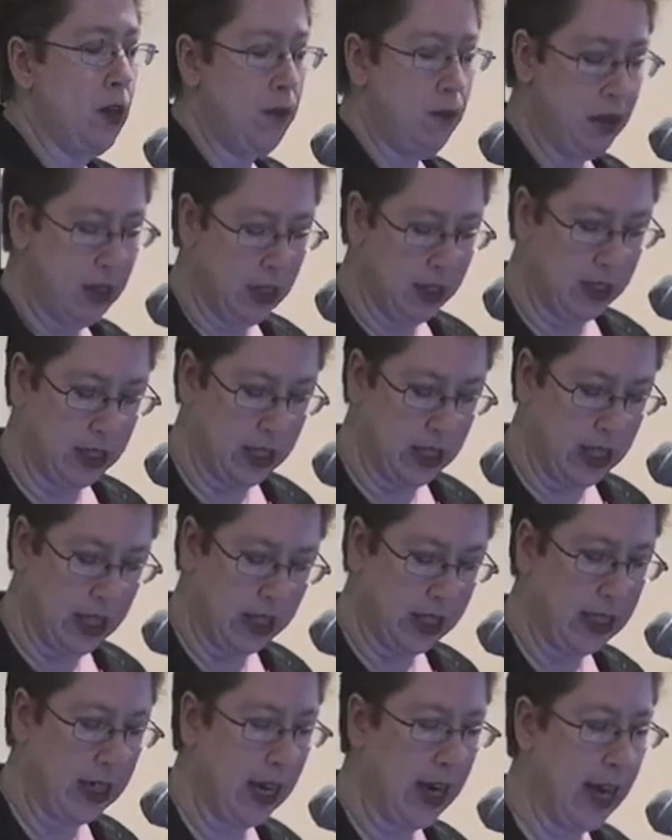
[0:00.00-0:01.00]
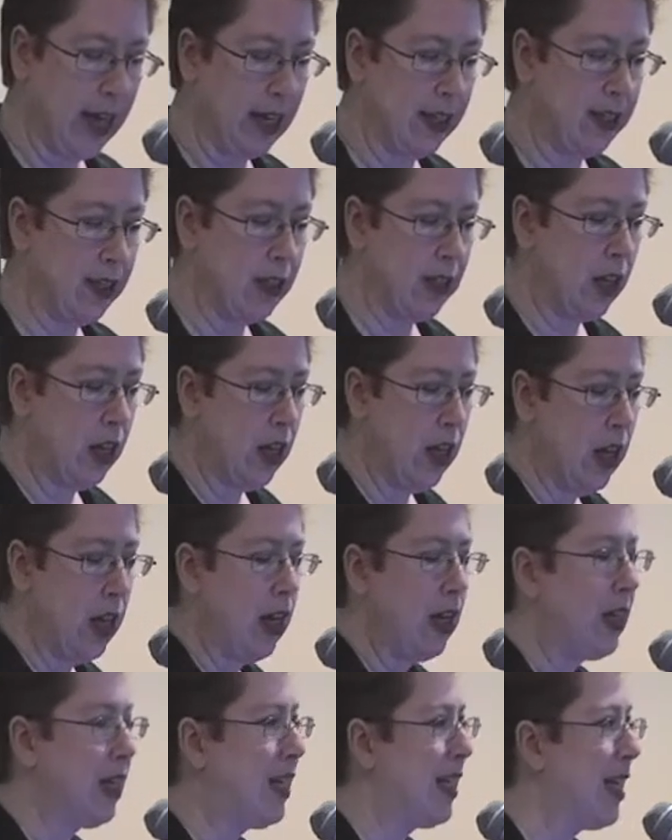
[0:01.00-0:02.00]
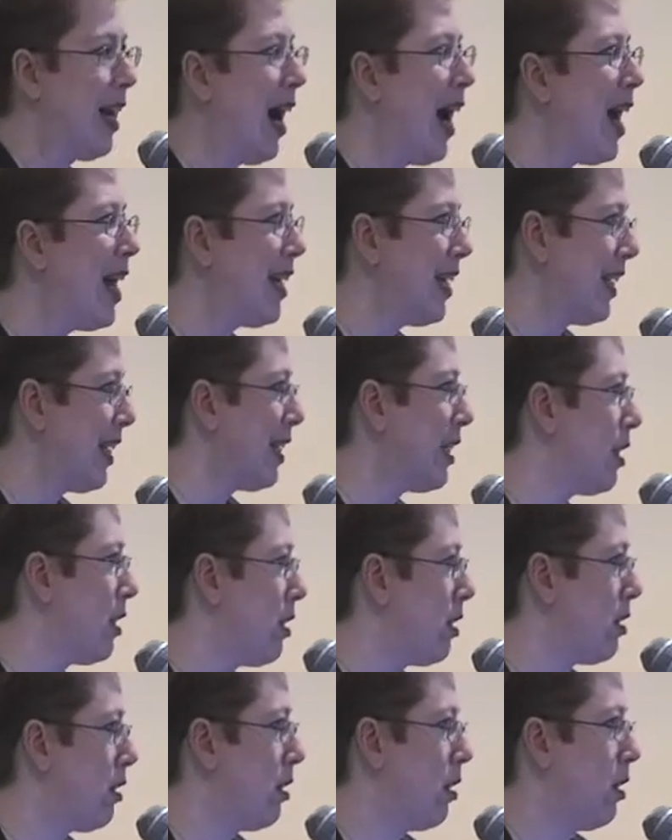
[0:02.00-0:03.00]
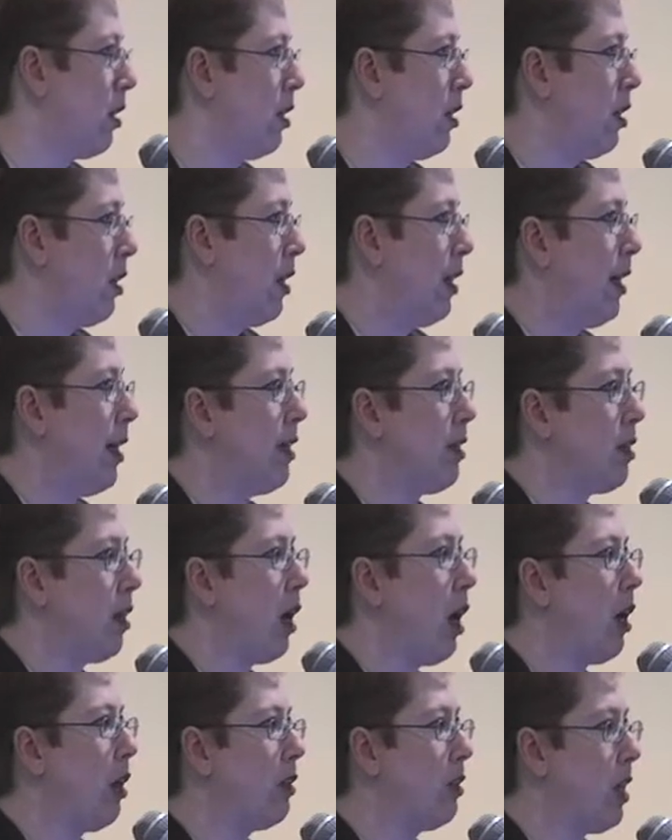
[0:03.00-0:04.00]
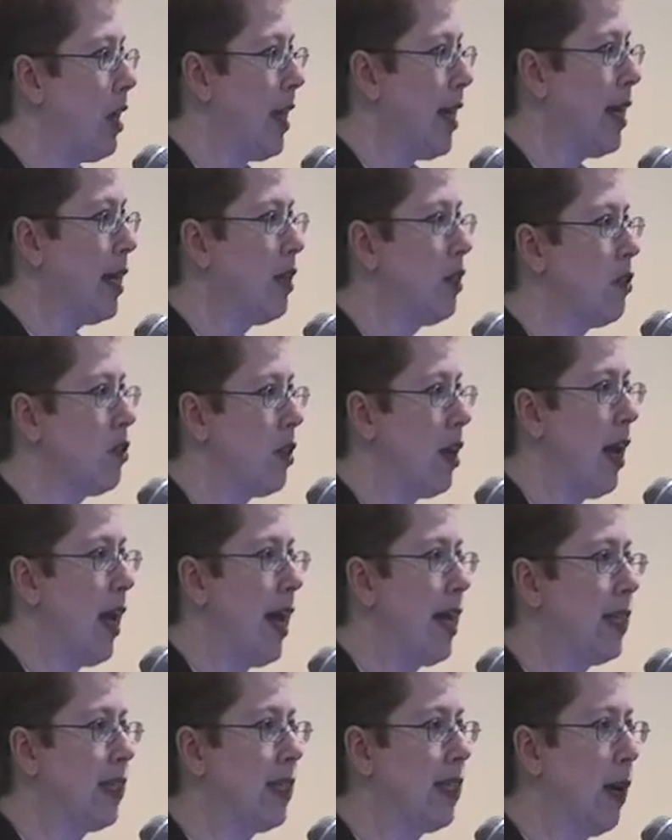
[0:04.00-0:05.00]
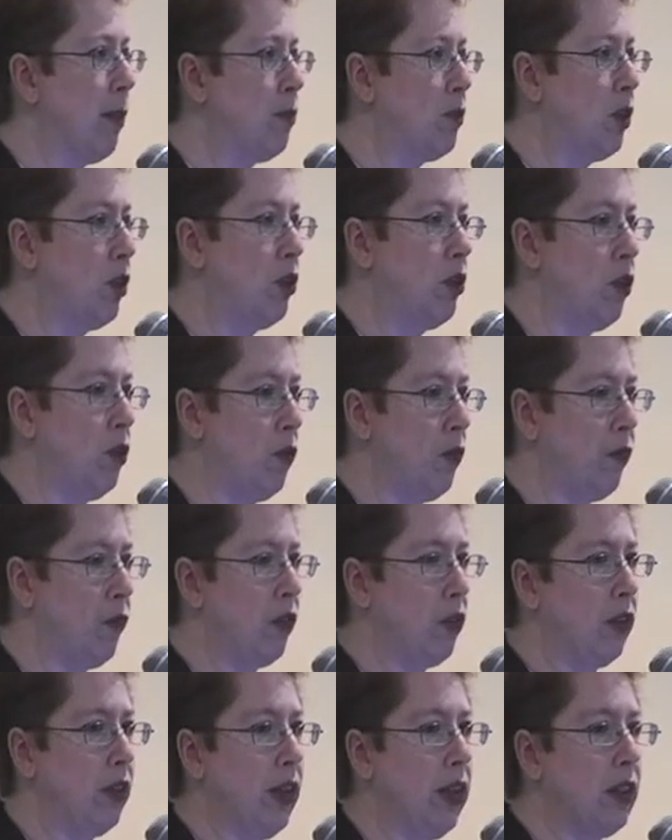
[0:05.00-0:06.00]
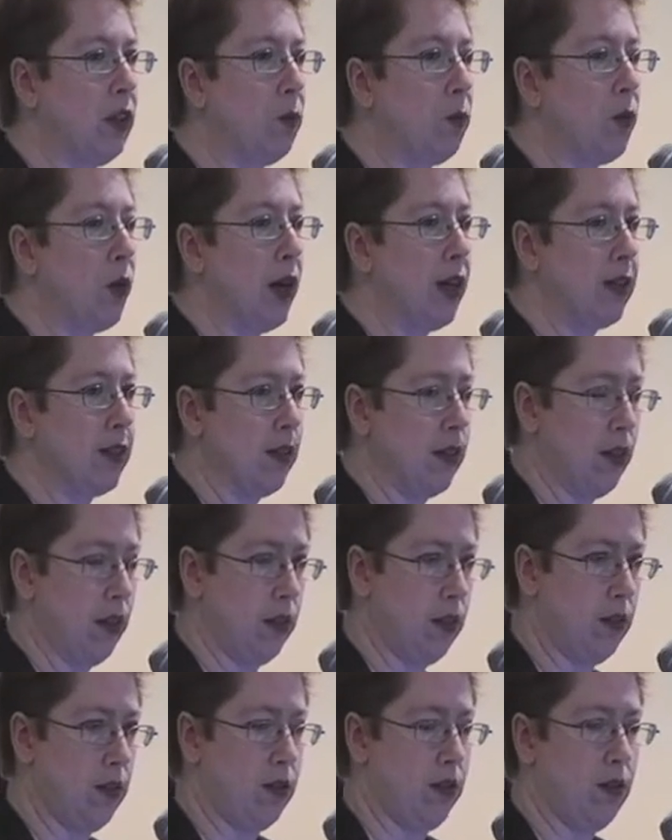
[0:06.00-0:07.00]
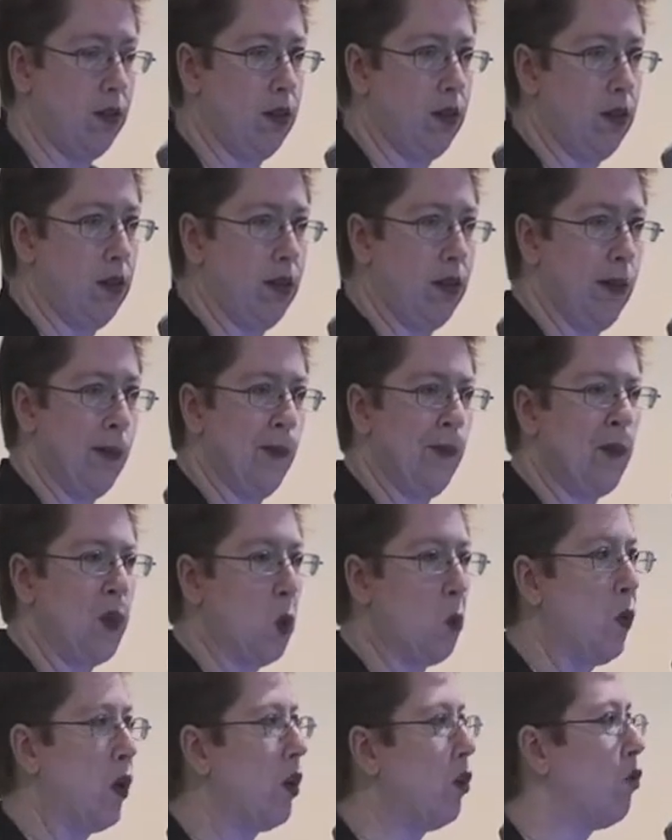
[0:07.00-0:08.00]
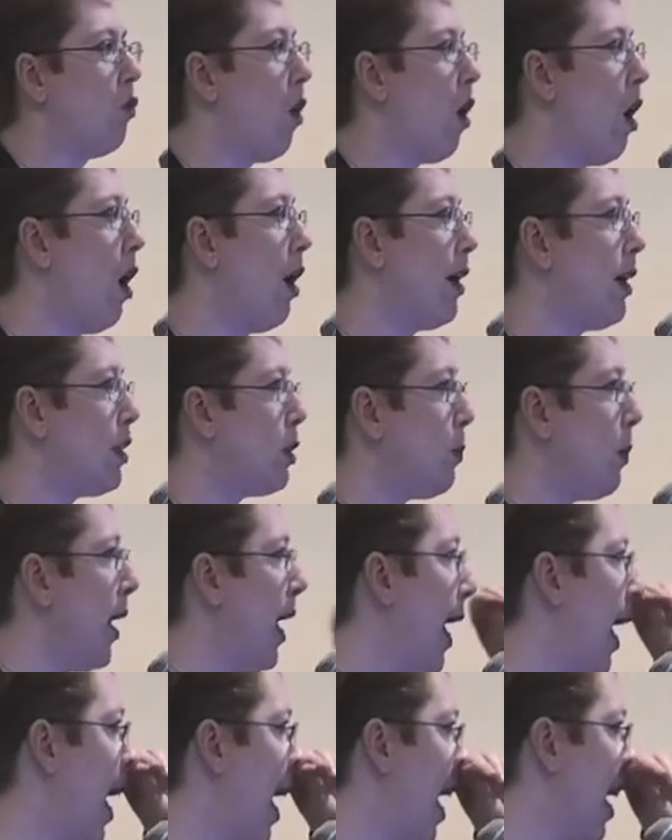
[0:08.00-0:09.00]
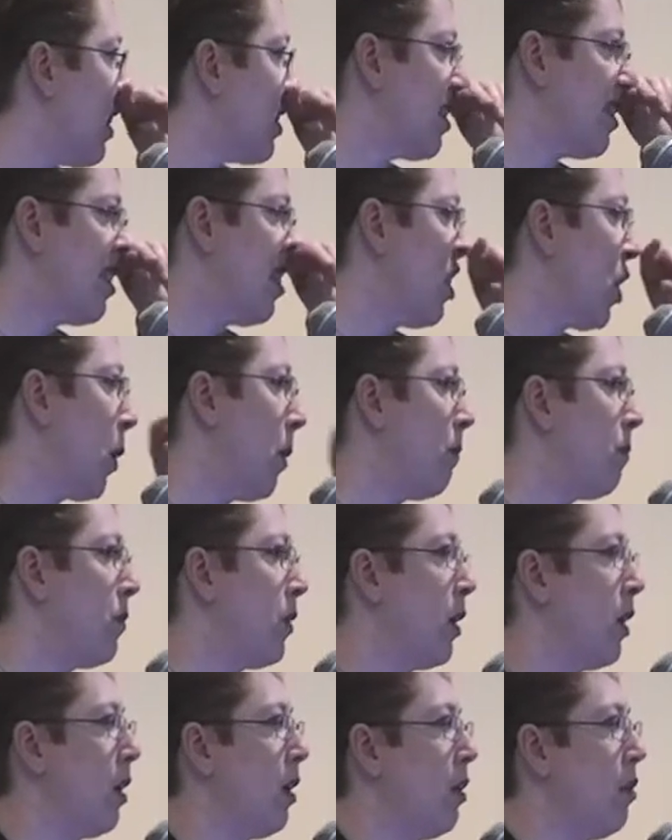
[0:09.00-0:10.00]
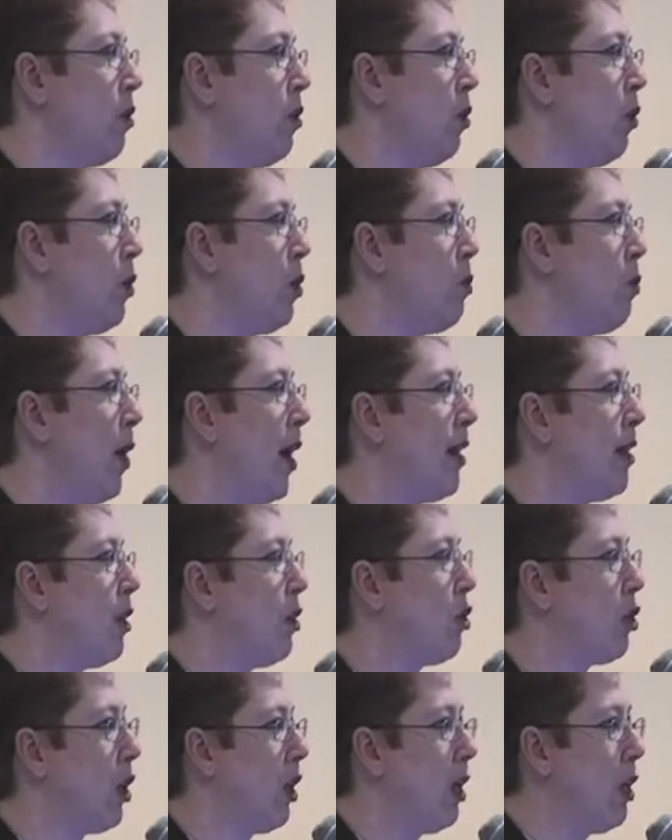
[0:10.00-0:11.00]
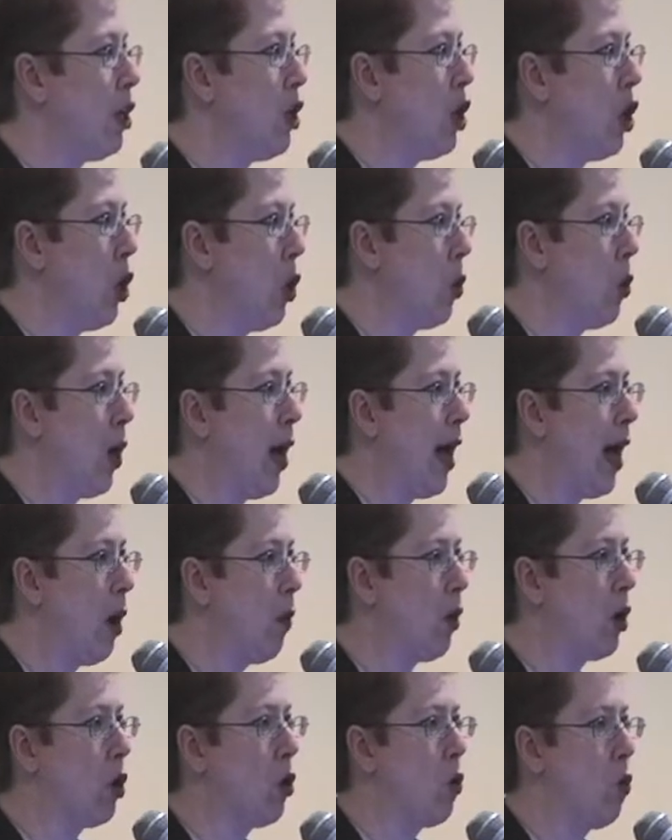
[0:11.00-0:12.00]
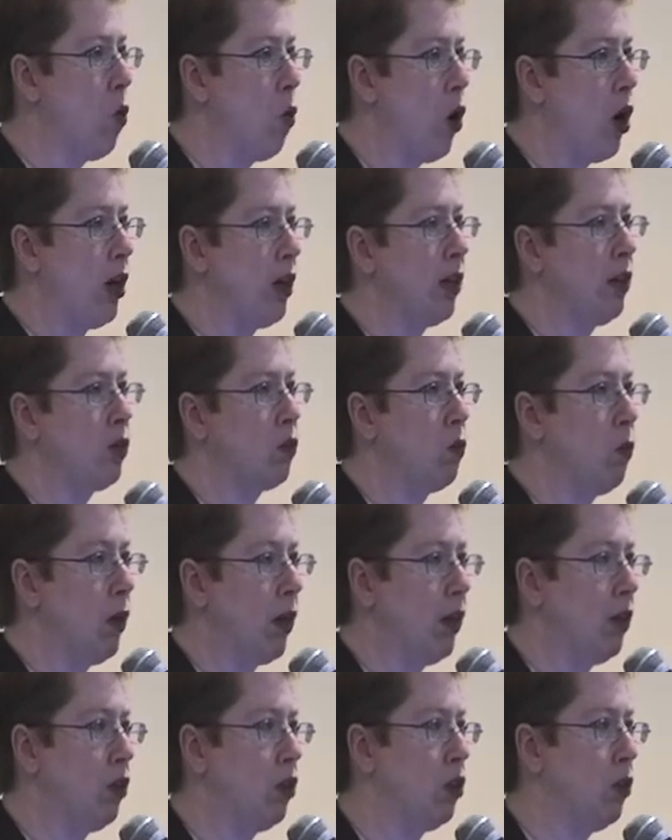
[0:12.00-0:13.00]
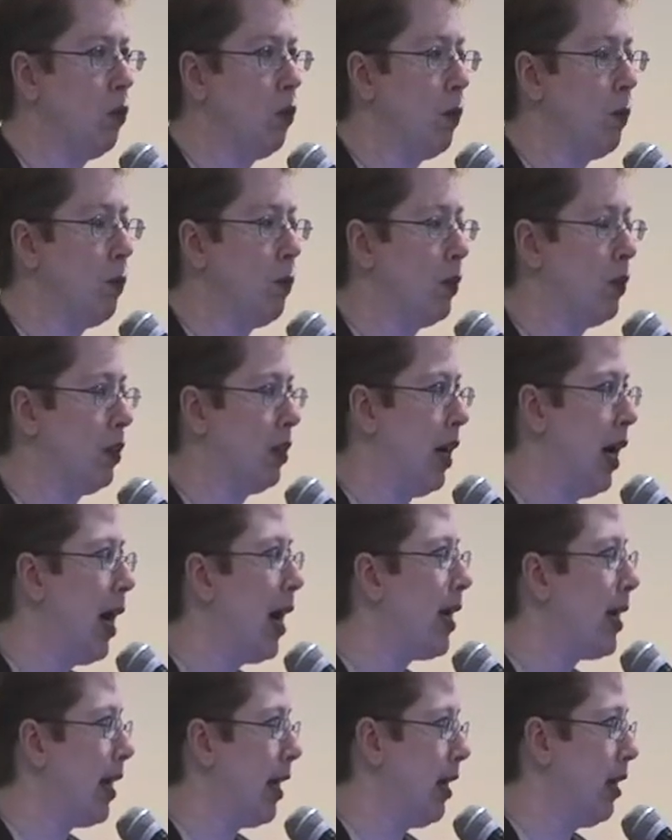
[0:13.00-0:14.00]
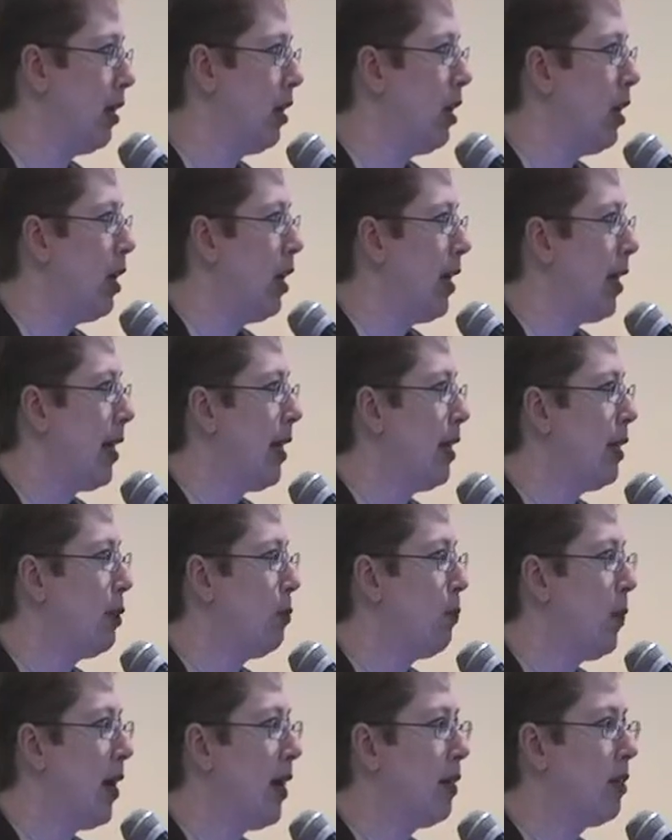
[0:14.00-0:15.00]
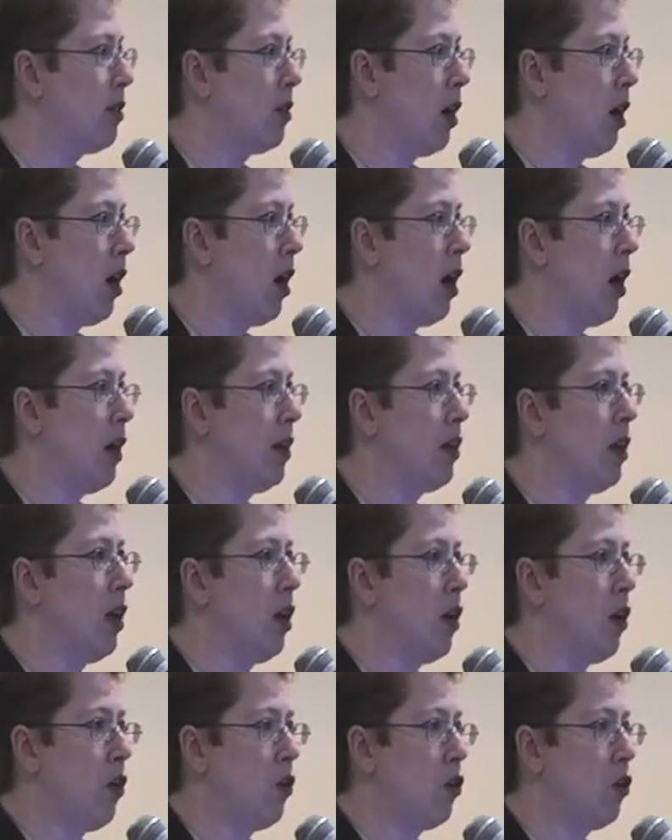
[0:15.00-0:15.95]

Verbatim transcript: Because in this case, guidance is a substitute for legal precedents. When a law is passed, the The only way that you're going to know how a court is going to apply it is based on